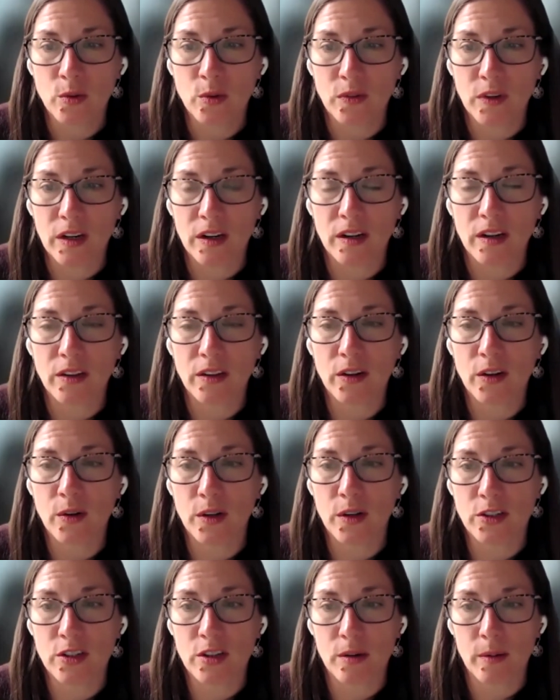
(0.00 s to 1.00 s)
We've got another
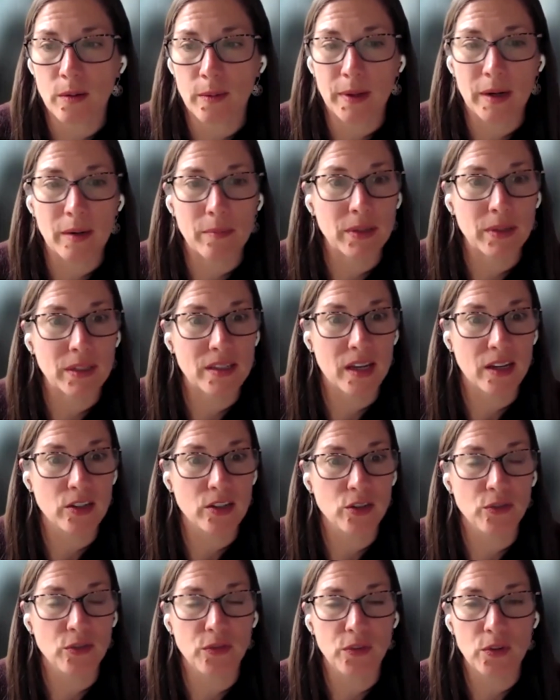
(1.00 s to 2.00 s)
question about a
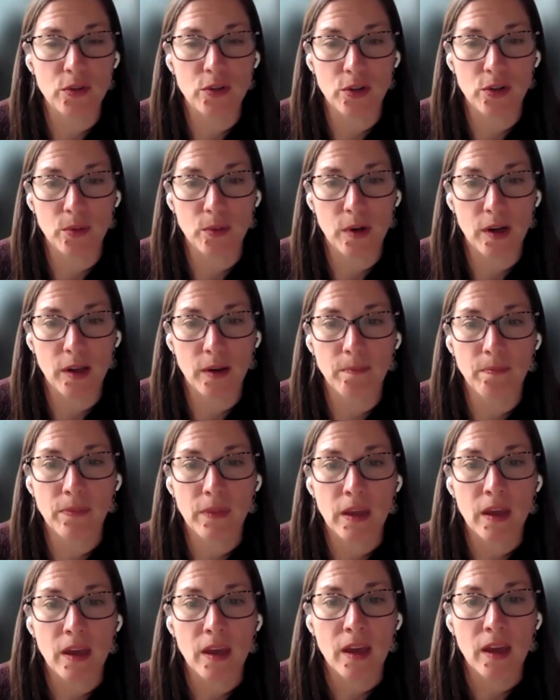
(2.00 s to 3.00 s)
potential future one.
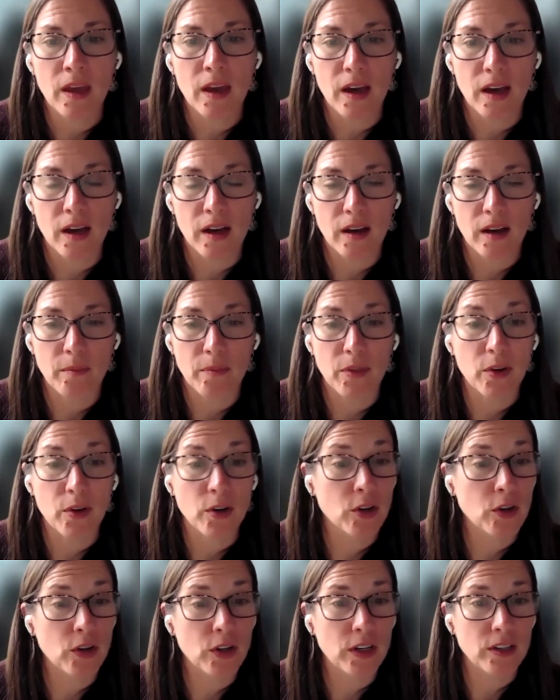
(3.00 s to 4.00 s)
They're
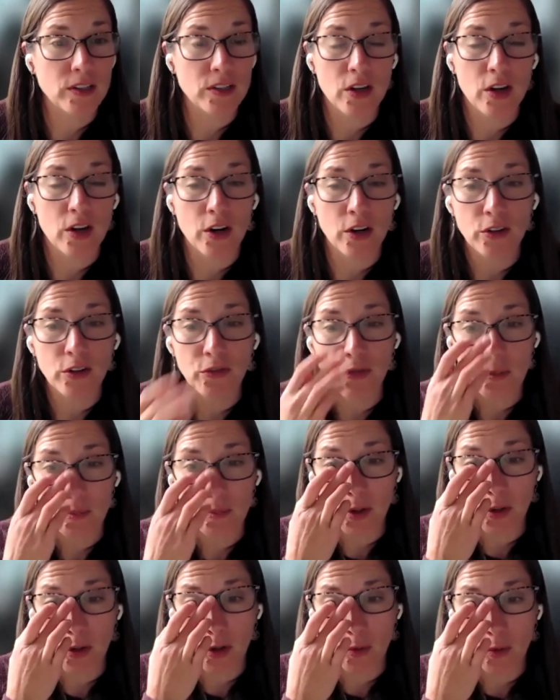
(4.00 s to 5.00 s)
curious, are you
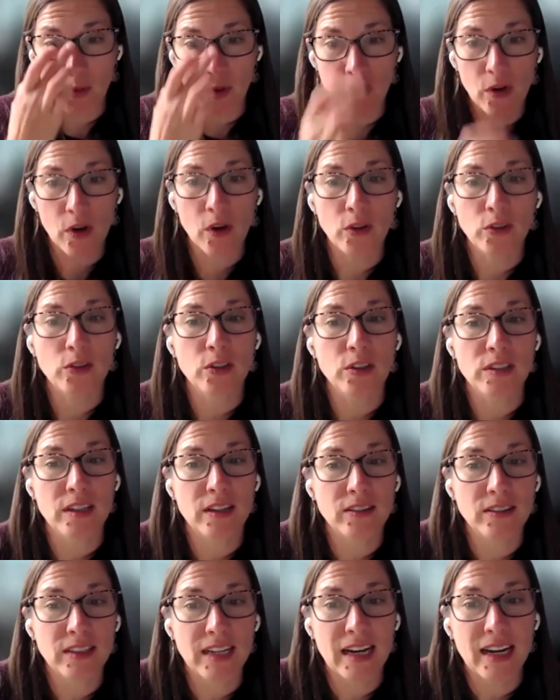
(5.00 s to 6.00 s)
familiar with
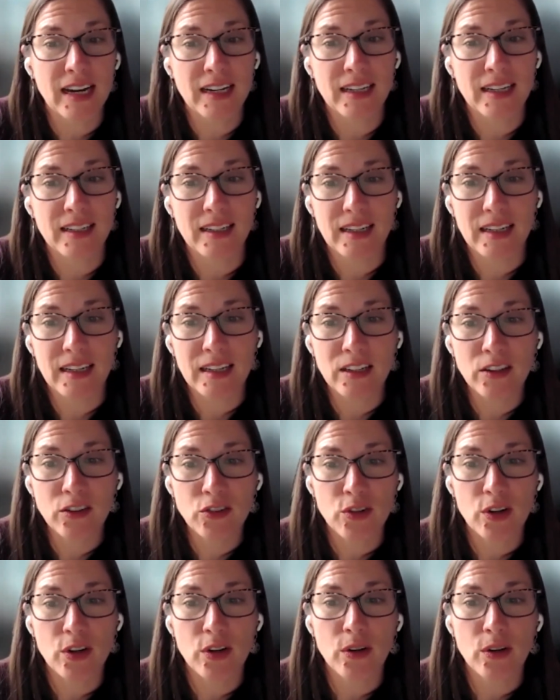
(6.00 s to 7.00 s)
ultrasound guided
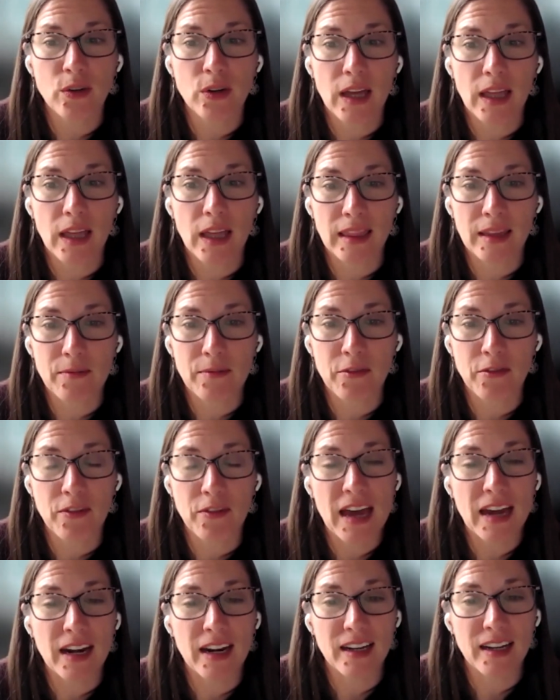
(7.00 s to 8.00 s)

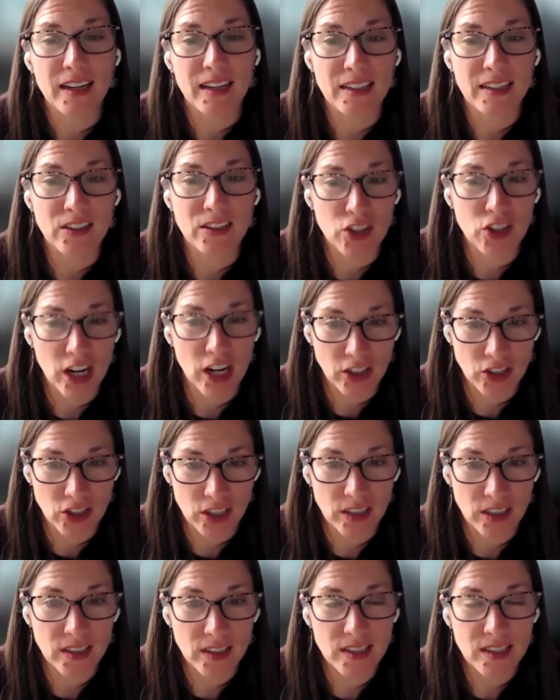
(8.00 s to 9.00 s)
intro-lymphatic
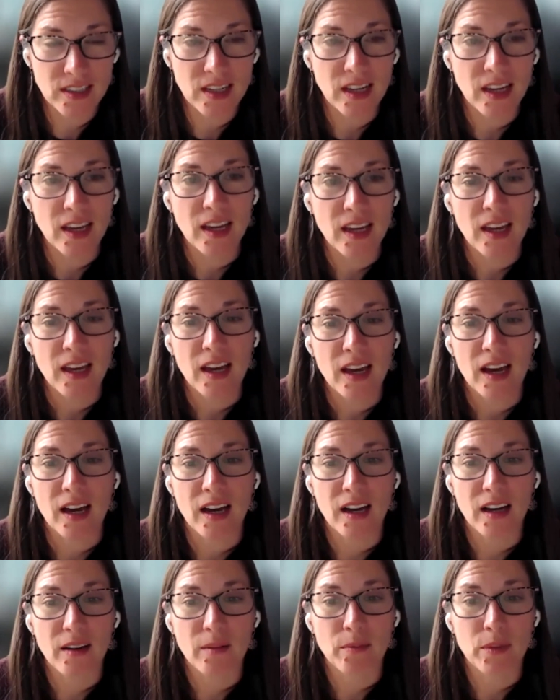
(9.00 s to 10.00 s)
injections
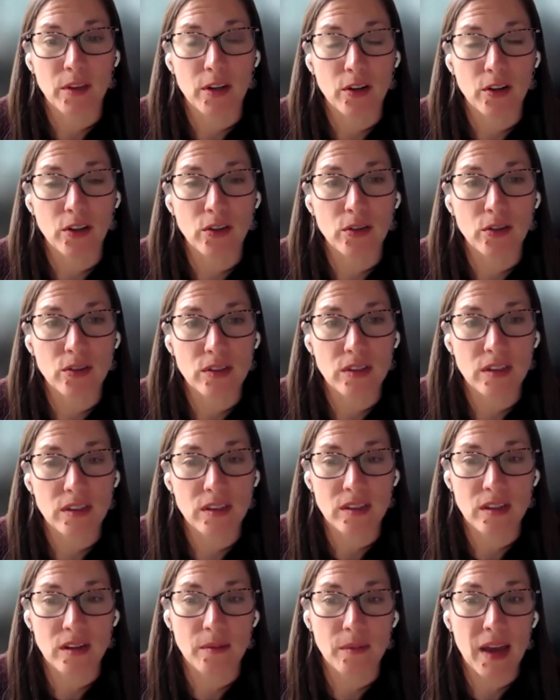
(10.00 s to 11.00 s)
that are used
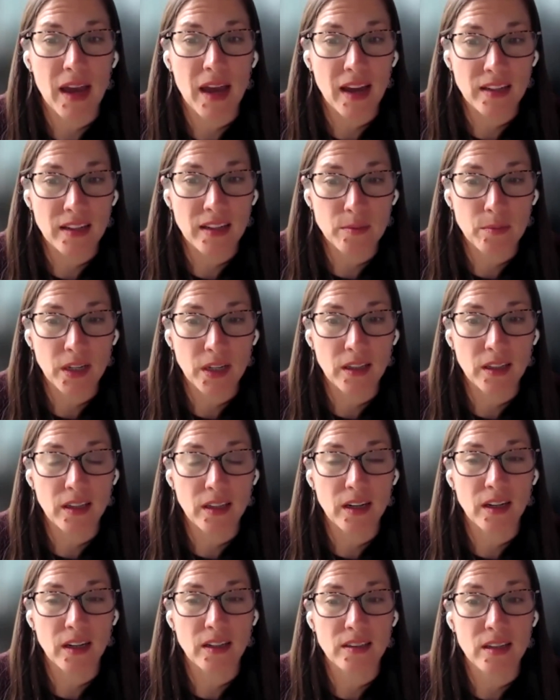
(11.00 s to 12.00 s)
in some asthma
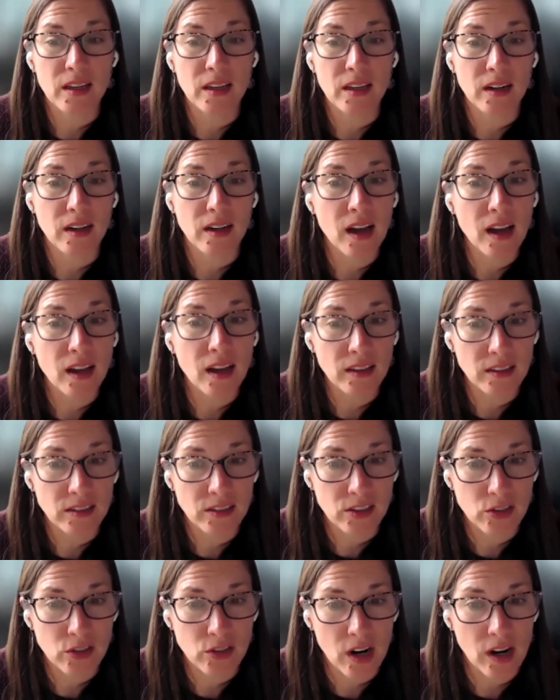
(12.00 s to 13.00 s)
clinics and
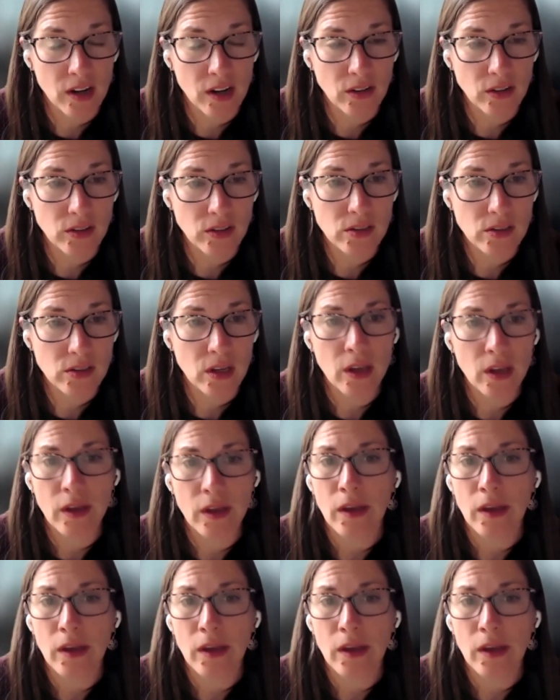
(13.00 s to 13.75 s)
oncology trials?